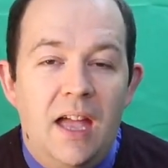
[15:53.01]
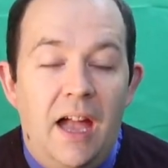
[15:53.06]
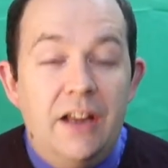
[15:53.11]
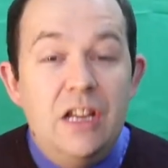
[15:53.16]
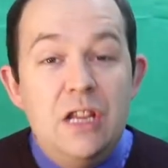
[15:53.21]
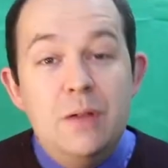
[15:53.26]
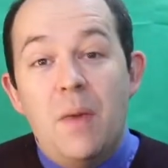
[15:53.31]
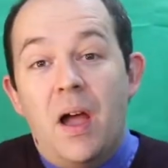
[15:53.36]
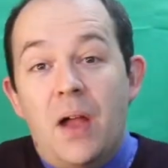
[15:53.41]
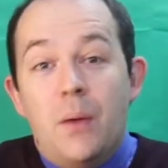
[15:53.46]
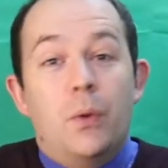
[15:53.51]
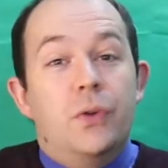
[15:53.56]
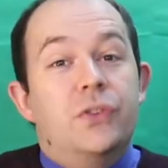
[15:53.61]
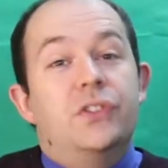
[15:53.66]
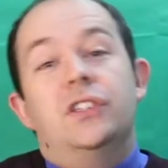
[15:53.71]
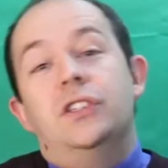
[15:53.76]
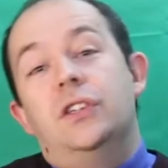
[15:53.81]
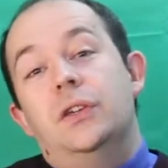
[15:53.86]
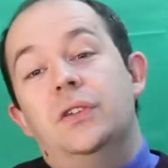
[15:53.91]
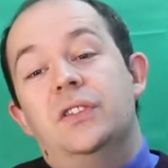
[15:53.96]
And you might want
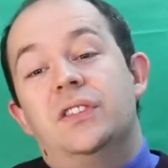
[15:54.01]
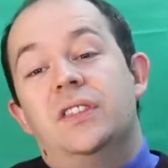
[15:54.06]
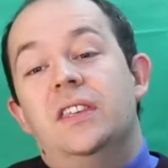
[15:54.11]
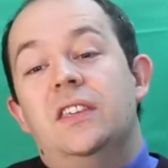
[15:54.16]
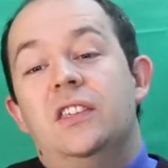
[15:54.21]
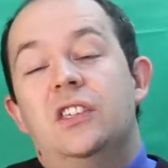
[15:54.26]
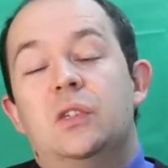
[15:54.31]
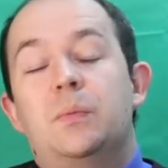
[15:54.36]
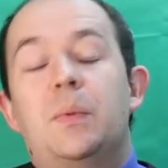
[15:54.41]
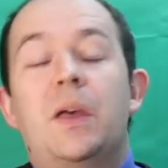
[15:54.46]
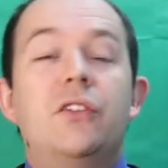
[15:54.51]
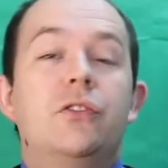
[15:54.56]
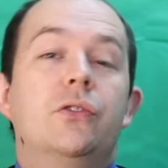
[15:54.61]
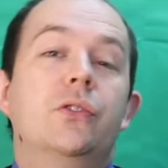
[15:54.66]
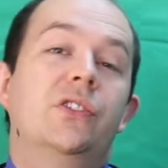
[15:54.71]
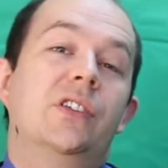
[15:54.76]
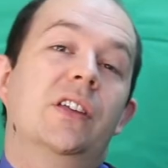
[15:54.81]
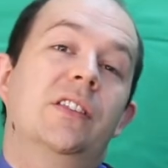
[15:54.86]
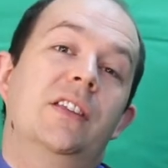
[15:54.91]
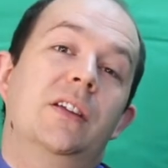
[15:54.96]
to use these
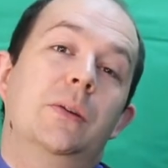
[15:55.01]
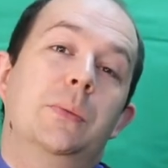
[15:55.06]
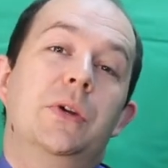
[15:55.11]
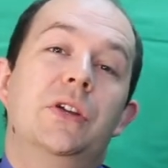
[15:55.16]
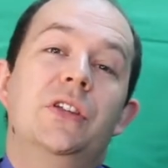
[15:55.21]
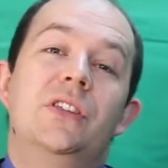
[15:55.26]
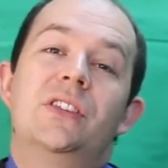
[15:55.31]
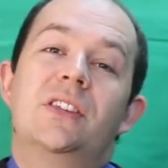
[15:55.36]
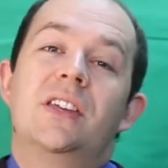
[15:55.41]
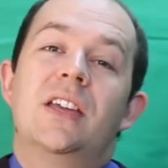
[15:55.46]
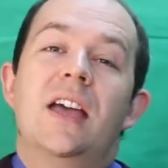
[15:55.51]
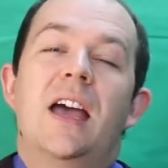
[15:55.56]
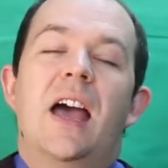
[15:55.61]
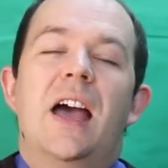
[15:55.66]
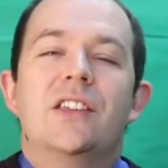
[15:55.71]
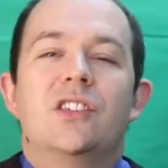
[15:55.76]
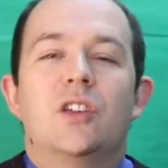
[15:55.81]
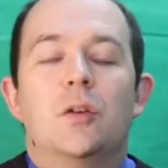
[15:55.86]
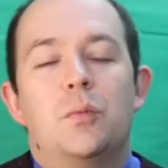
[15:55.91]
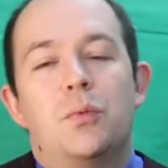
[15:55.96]
special sending words
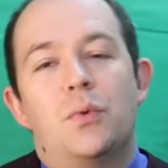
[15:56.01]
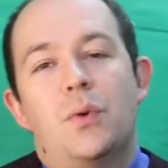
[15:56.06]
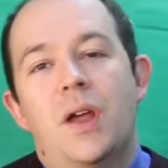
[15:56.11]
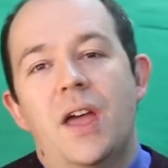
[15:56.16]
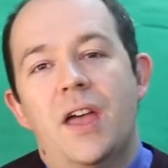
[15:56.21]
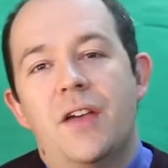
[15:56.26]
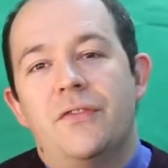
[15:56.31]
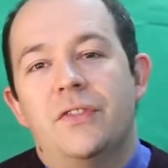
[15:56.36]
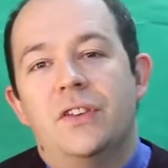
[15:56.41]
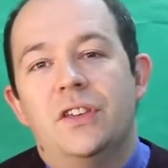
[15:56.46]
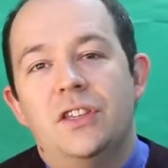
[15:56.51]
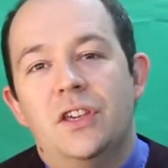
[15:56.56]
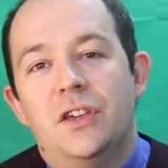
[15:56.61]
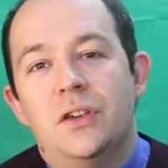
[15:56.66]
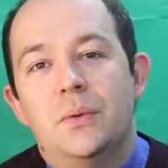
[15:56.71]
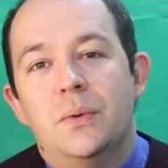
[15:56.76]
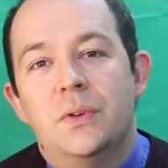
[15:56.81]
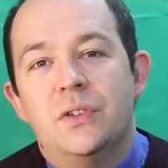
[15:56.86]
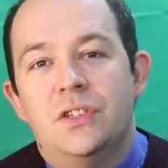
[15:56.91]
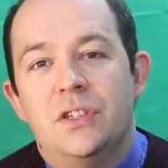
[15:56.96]
as a prayer for
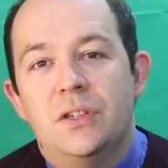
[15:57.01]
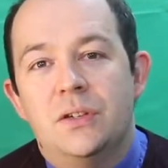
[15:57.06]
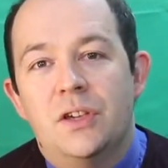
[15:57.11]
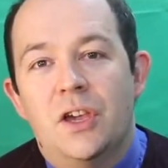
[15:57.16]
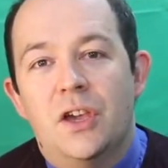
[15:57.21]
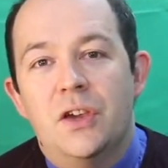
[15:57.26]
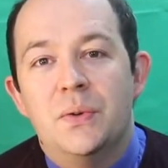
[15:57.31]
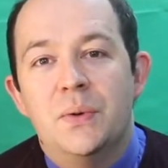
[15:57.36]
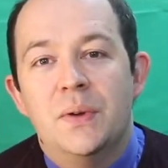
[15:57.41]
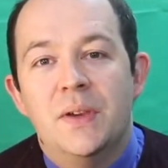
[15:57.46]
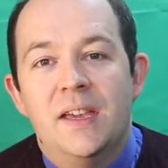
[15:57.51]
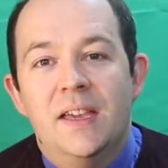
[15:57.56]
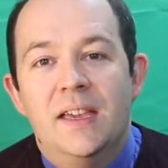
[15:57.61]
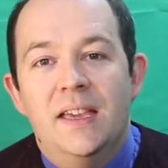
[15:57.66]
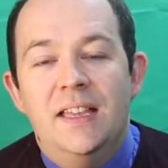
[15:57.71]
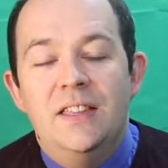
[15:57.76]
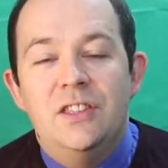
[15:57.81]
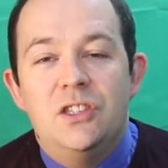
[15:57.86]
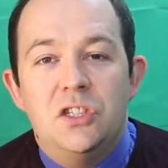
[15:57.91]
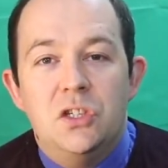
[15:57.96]
you as you go
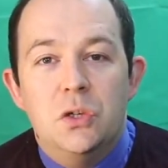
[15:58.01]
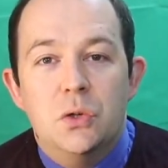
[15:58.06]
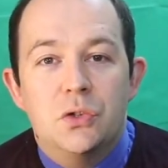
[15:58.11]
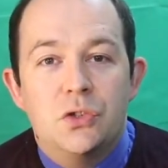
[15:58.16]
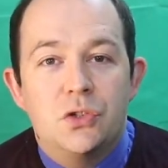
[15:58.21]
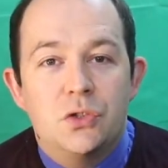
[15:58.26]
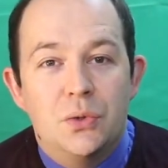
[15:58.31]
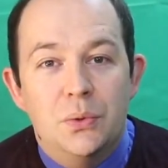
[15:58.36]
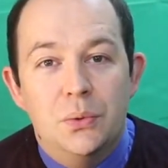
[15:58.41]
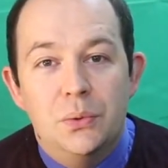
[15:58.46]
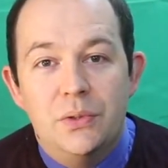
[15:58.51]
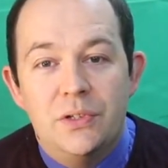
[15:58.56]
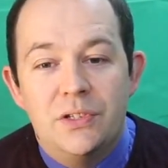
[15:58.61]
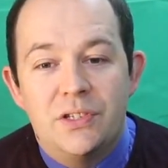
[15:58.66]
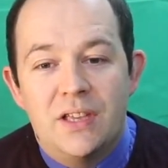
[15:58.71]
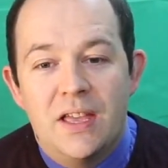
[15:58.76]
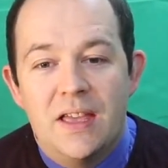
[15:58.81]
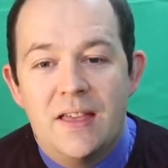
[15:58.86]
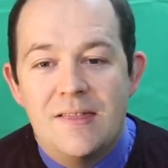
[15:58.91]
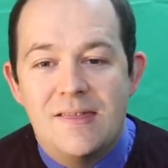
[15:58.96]
into your
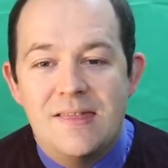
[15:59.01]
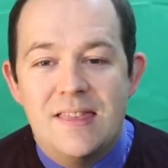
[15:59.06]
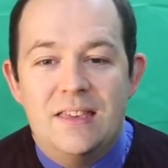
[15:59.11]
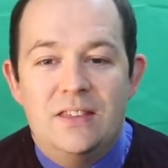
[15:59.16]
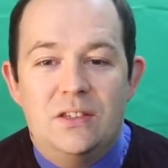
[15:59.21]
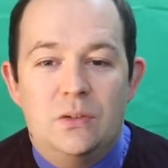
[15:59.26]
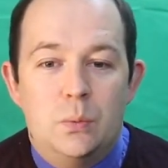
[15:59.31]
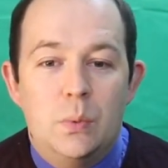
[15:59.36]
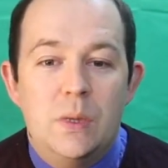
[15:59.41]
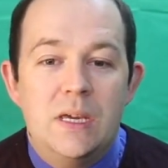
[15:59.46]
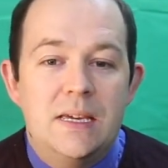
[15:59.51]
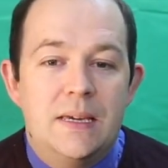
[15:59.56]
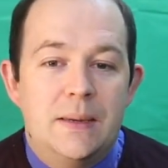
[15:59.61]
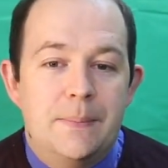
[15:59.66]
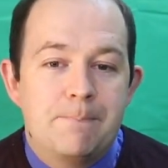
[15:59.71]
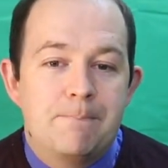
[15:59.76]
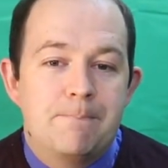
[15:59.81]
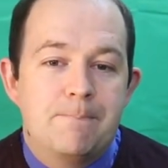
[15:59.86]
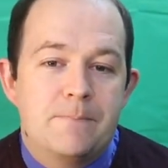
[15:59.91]
schools this week.